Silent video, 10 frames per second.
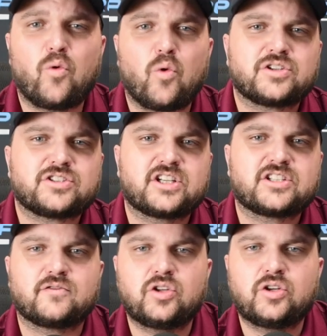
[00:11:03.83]
sticks of
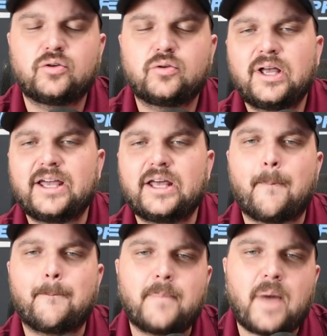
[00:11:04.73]
glue in a
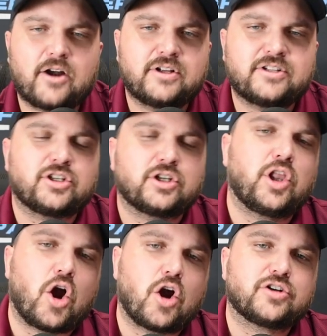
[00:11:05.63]
moderate to
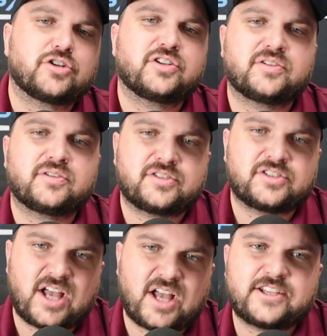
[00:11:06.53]
large
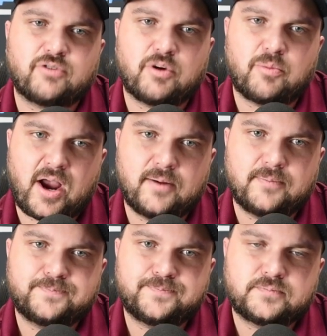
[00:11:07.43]
sized repair.
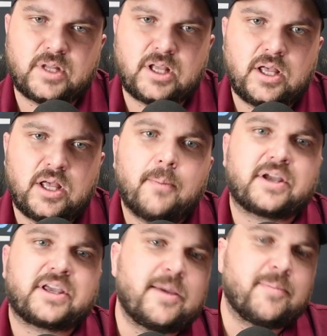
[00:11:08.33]
But
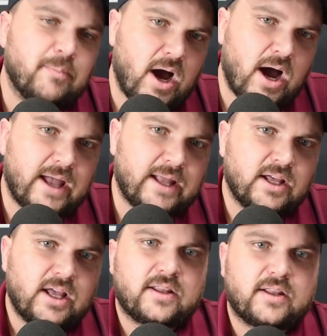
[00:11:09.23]
keep in mind
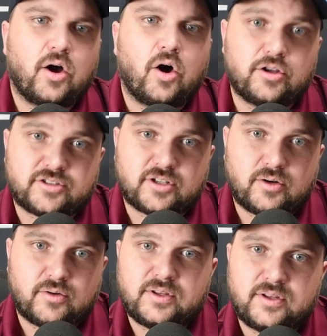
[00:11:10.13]
also
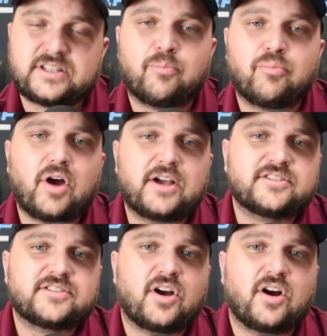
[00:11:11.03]
that the prices
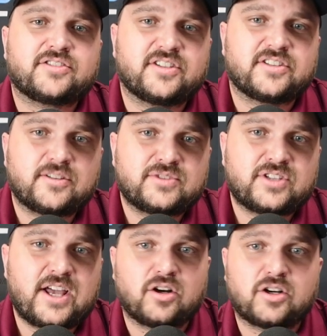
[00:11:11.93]
our systems
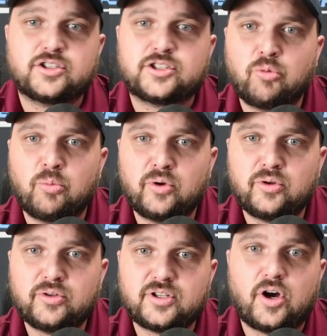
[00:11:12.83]
and our
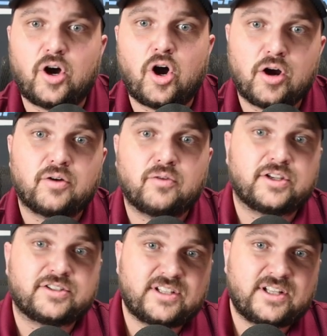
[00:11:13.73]
consumables are
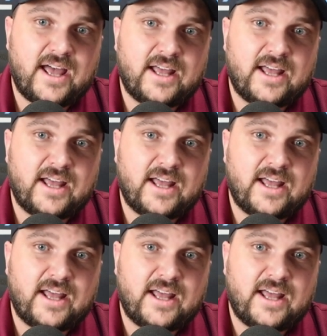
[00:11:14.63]
listed at